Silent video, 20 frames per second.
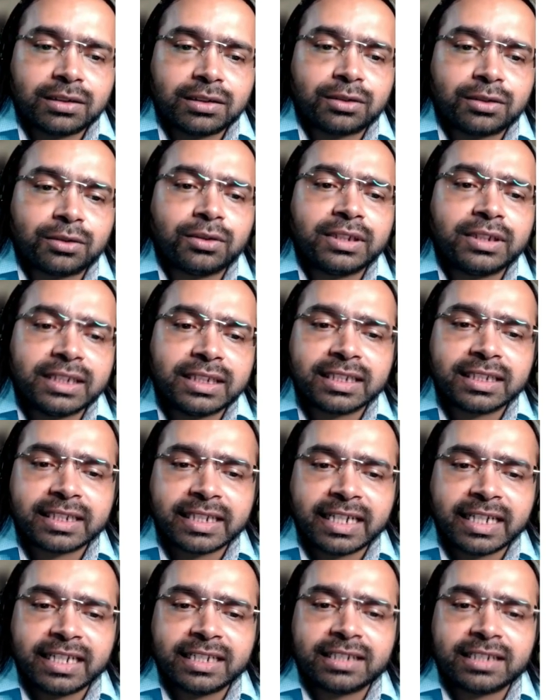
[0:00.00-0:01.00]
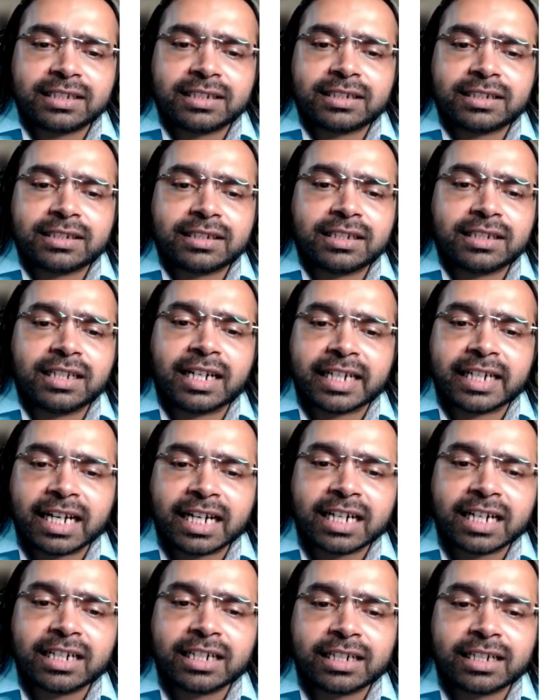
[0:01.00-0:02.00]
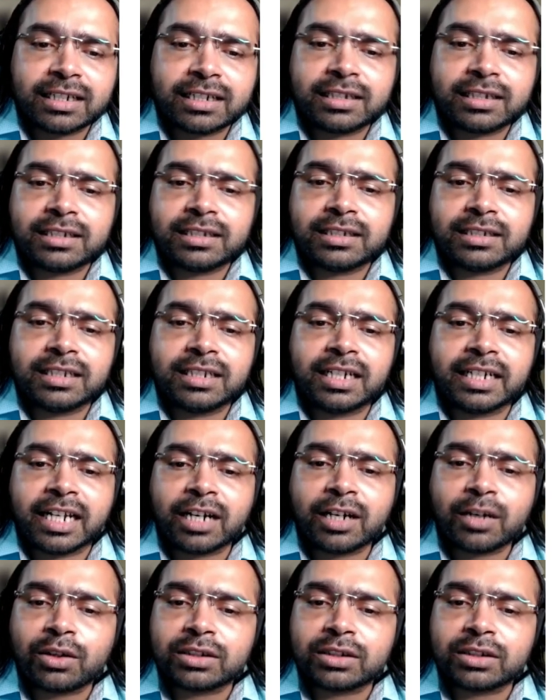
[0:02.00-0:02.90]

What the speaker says: So in this case, the attack